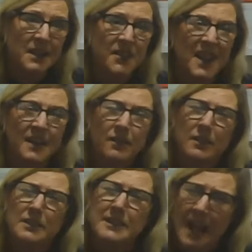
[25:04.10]
and then
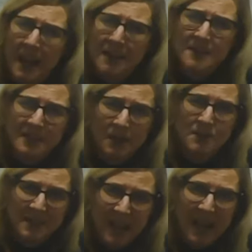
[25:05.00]
science
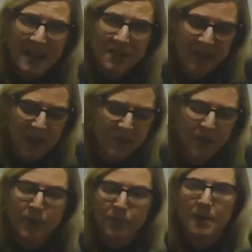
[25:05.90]
outside. They were the
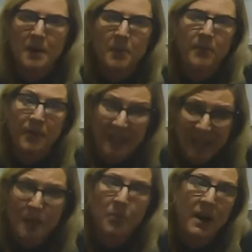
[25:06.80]
three
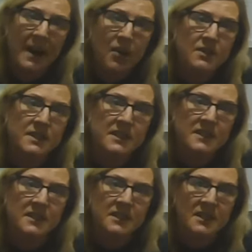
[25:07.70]
key priorities
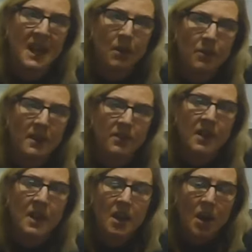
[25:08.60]
to start with.
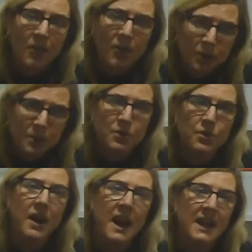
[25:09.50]
And those
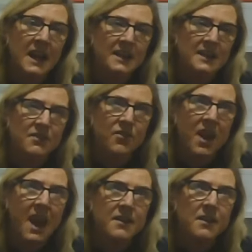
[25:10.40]
triads
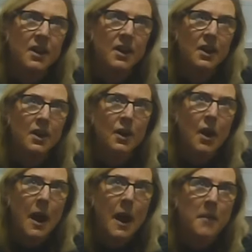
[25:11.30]
then
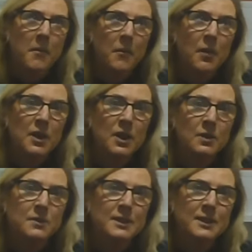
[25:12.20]
were
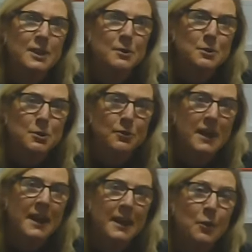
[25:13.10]
used to
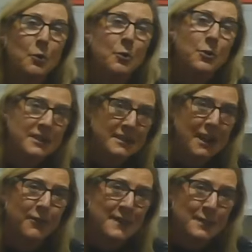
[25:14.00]
train other
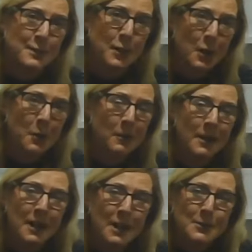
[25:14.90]
staff in school.
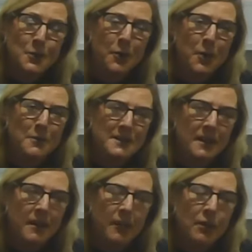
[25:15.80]
So there was
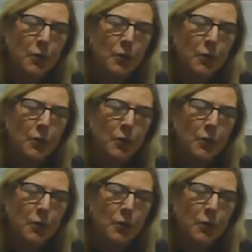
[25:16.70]
a